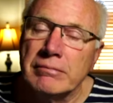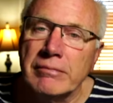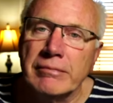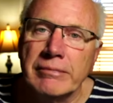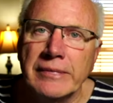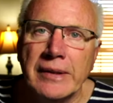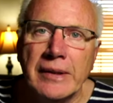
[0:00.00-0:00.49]

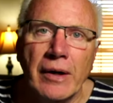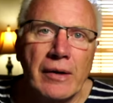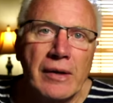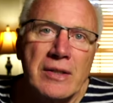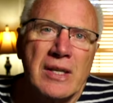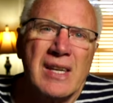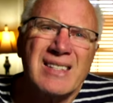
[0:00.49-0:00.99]
you know, it's
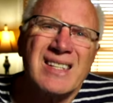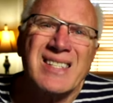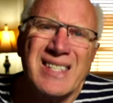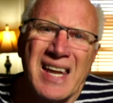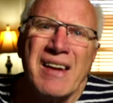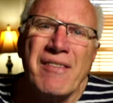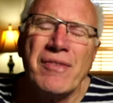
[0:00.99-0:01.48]
it's a
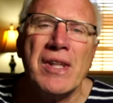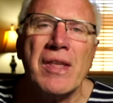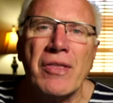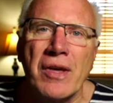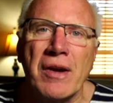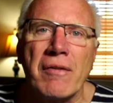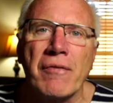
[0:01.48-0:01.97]
safety
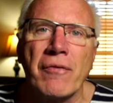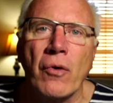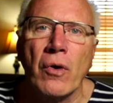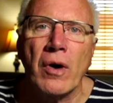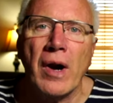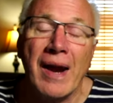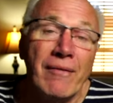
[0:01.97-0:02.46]
thing for
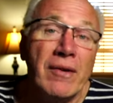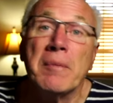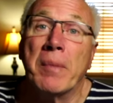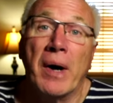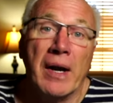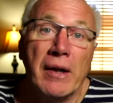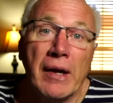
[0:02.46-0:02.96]

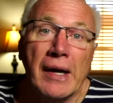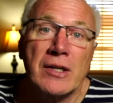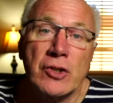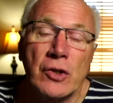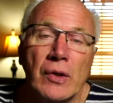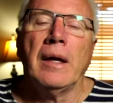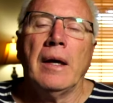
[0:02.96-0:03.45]
everybody
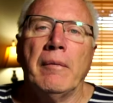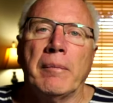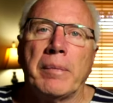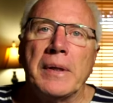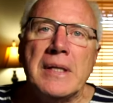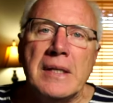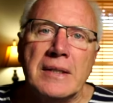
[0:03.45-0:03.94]
actually.
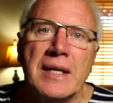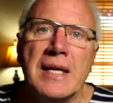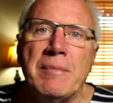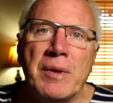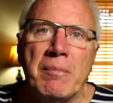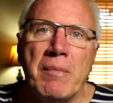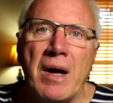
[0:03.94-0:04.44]
Please keep
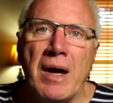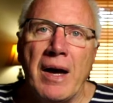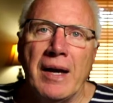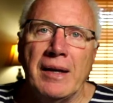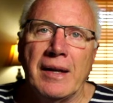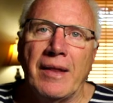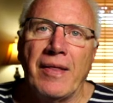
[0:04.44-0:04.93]
in
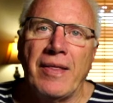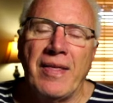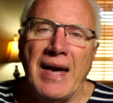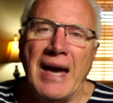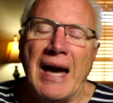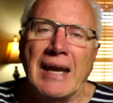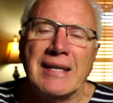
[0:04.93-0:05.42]
mind
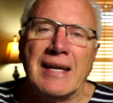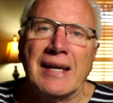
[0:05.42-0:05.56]
that